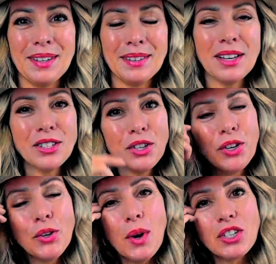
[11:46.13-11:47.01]
That's a
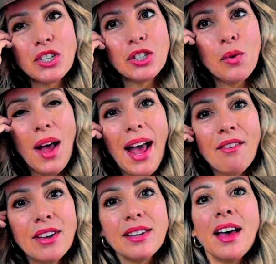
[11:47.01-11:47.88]
good question. So I
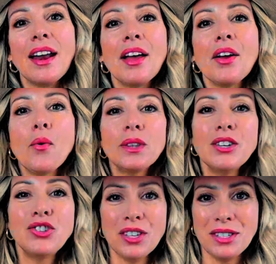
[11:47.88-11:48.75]
haven't yet. I only
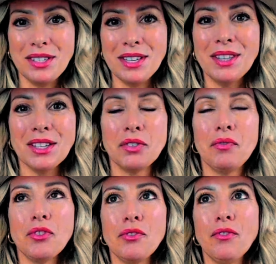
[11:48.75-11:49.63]
just did this
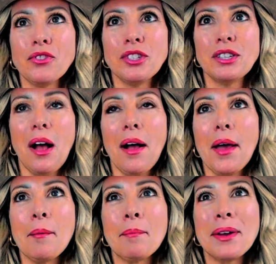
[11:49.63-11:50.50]
for the first
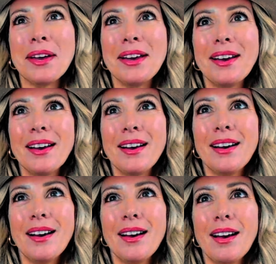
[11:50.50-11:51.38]
time
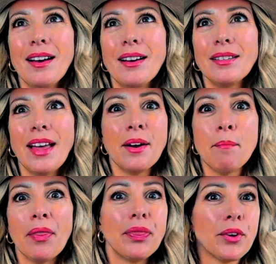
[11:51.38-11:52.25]
like a
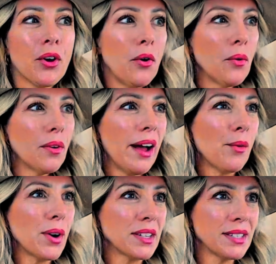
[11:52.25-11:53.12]
month ago, I
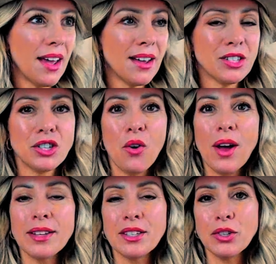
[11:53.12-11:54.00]
want to say. So
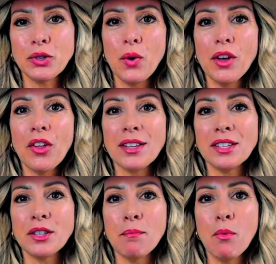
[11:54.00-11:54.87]
I did the soil, I
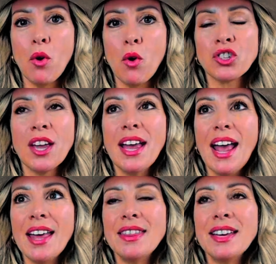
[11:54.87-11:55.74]
did the mulch,
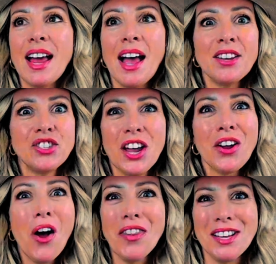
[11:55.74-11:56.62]
and then I check
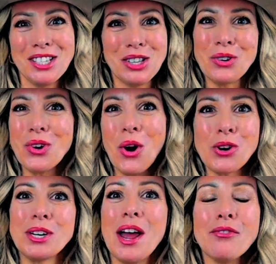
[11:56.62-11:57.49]
on this little
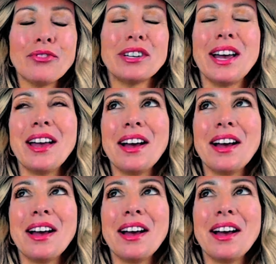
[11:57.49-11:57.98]
garden every day.